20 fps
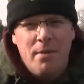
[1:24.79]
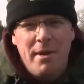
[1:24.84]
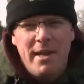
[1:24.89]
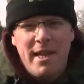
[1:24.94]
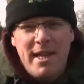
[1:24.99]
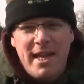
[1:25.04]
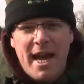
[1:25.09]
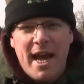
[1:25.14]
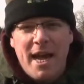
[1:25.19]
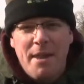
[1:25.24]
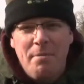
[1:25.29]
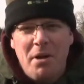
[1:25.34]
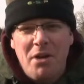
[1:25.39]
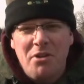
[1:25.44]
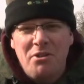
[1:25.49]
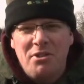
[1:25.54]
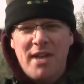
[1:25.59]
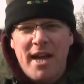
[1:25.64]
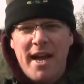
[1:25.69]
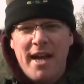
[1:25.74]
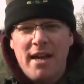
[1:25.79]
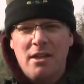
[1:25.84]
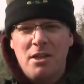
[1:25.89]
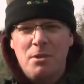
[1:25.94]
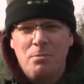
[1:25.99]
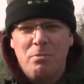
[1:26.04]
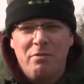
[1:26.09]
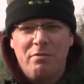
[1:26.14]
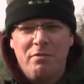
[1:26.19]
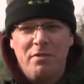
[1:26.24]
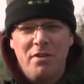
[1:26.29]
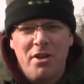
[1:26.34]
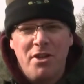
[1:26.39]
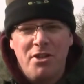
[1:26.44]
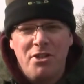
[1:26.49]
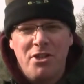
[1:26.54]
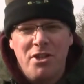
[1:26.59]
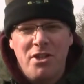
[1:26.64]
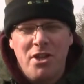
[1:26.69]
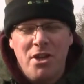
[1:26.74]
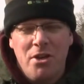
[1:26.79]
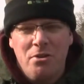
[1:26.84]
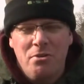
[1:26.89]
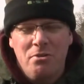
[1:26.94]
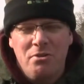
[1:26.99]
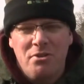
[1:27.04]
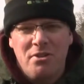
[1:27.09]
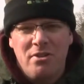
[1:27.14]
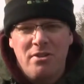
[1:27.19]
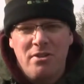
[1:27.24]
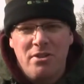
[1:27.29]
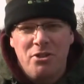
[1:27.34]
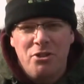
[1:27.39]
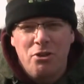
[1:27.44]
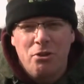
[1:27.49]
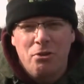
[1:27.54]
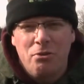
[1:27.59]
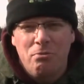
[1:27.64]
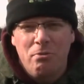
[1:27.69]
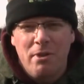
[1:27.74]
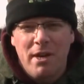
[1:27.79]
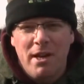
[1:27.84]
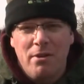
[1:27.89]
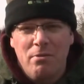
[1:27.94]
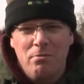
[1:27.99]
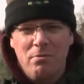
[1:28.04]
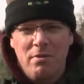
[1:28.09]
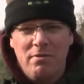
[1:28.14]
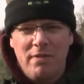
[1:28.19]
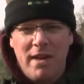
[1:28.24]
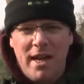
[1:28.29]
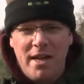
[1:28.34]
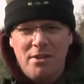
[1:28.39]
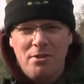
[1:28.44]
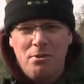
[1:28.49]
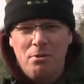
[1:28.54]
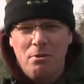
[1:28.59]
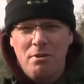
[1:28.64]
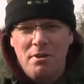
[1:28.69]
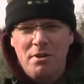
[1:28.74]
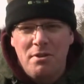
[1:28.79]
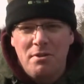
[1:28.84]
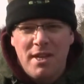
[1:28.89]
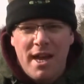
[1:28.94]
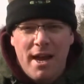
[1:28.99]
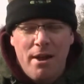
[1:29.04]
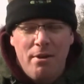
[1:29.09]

they can, most anglers prefer to use the Chod Rig with lead core. It's how it